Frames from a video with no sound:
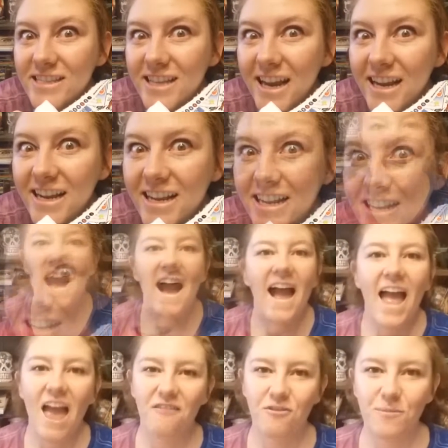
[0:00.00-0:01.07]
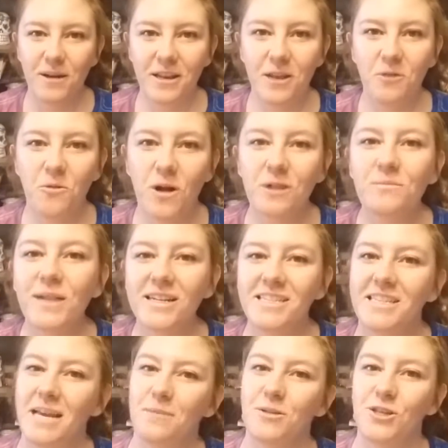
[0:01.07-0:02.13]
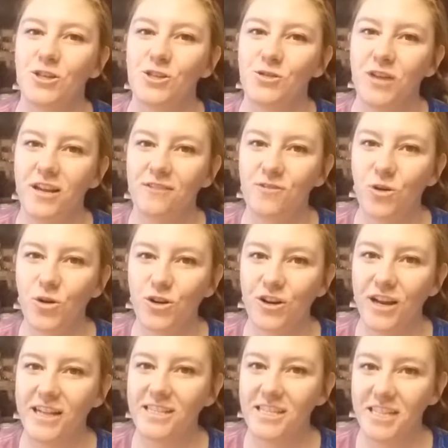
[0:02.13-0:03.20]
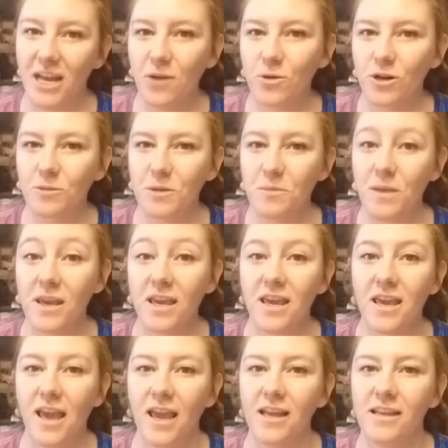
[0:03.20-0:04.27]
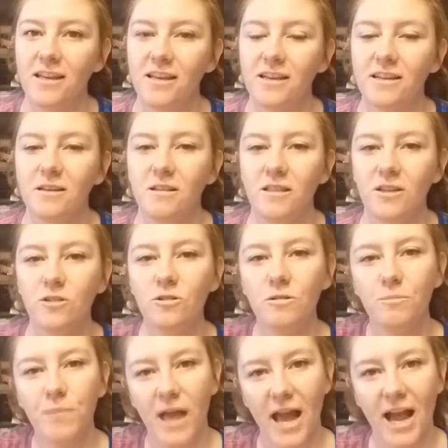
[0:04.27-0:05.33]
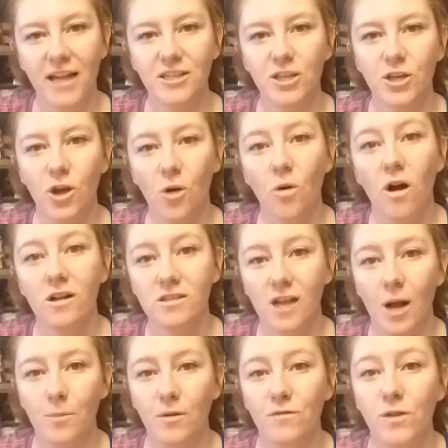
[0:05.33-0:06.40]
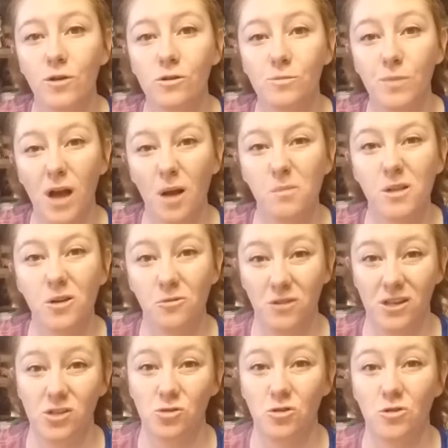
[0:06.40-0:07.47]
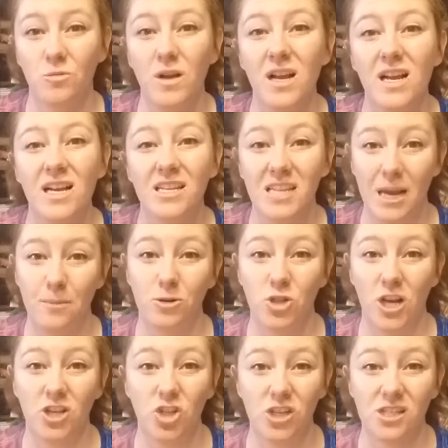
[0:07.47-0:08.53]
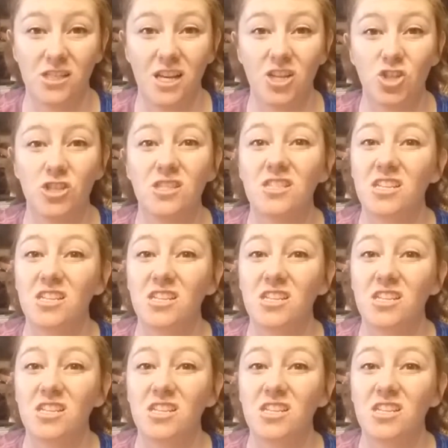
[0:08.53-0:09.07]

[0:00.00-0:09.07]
Hey everybody, welcome back to Tammy Jo's Creative Corner, and today we're going to be making a little pad to go on top of those public restroom diaper changing stations